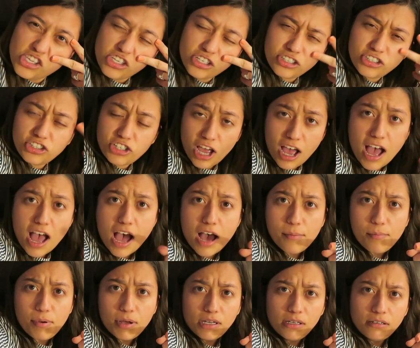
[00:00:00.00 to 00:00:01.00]
Your
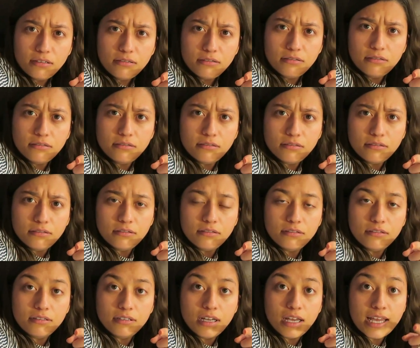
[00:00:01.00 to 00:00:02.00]
job.
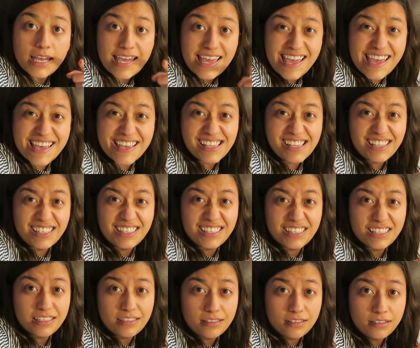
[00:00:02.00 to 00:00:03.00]
We love
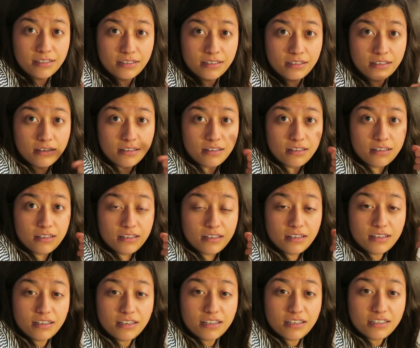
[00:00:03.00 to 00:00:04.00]
you. We love you
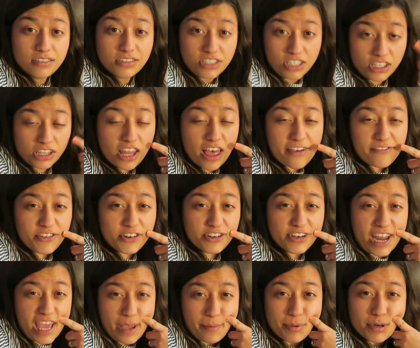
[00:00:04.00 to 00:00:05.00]
guys. To love your
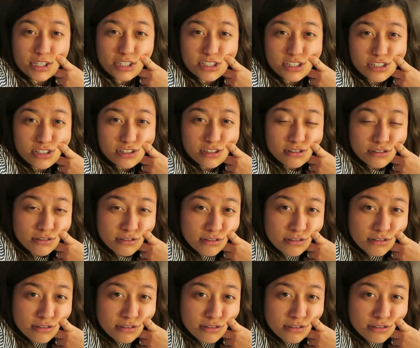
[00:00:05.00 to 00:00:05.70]
neighbors.